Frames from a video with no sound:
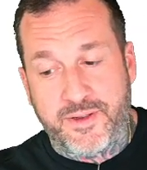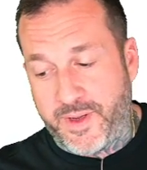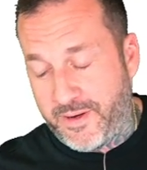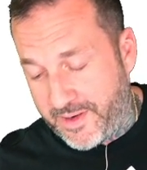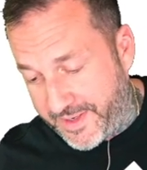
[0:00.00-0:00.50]
so
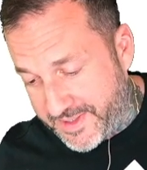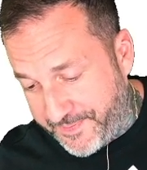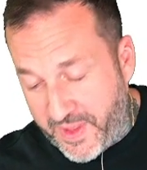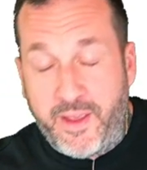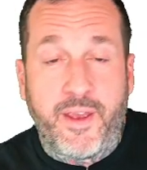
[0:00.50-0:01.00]
here it is.
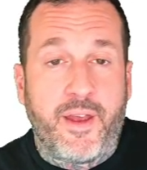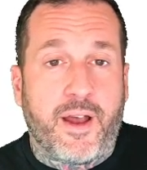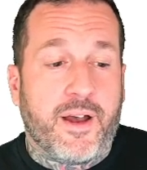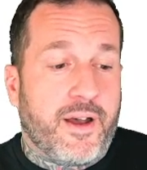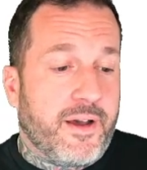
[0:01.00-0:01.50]

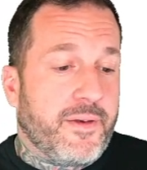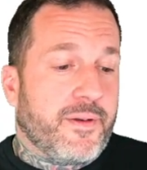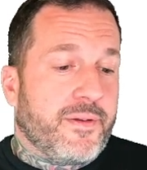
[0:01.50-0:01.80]
Uh,